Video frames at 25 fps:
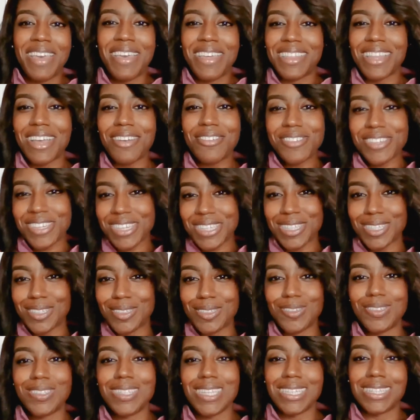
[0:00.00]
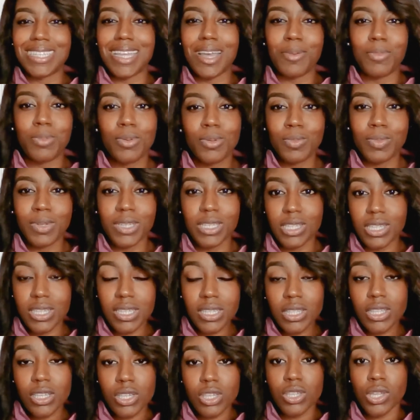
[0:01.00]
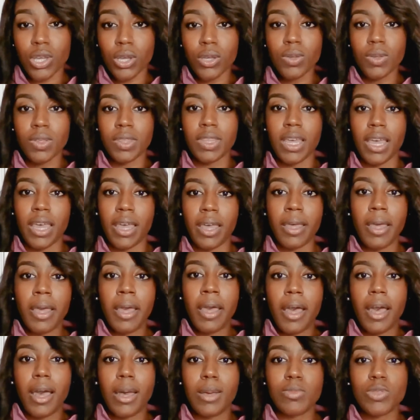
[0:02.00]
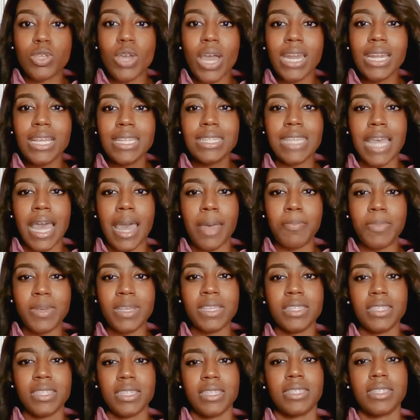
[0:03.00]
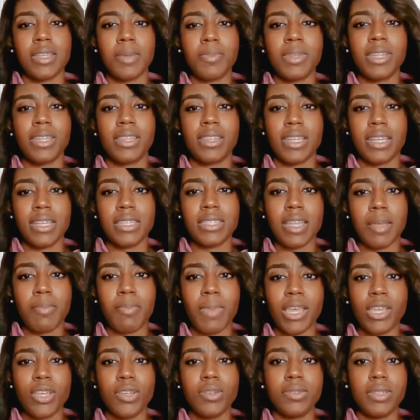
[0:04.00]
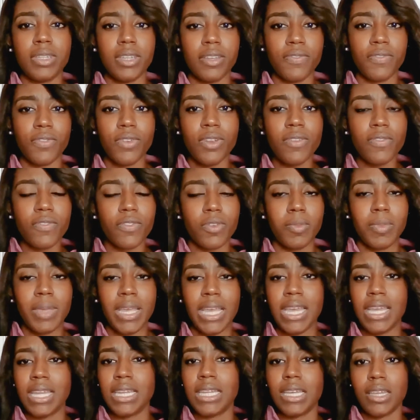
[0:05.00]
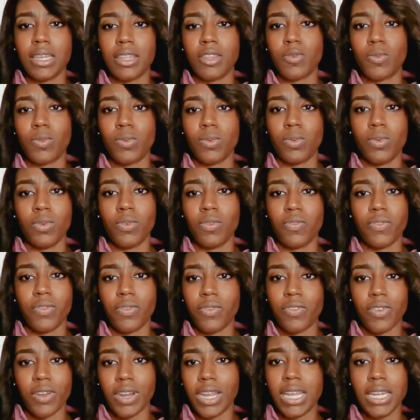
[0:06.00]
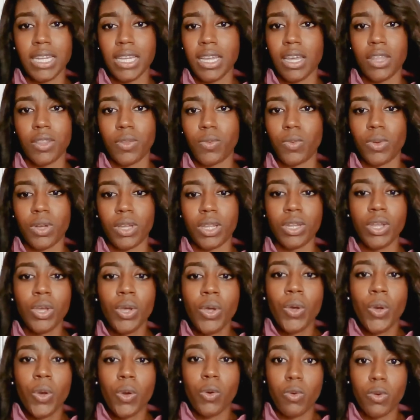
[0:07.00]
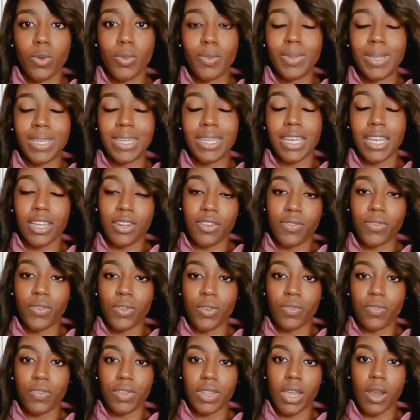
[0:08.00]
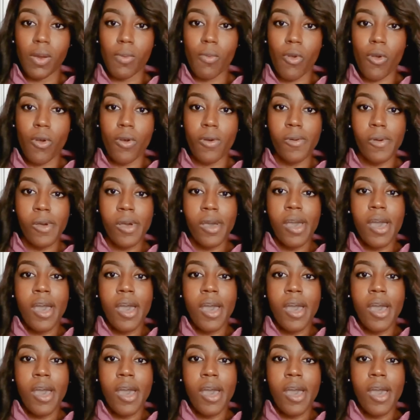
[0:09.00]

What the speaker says: That was just a loose example, but just to show you that try to tap into some of the things that make you different from any other for any other one who will be interviewing for that role.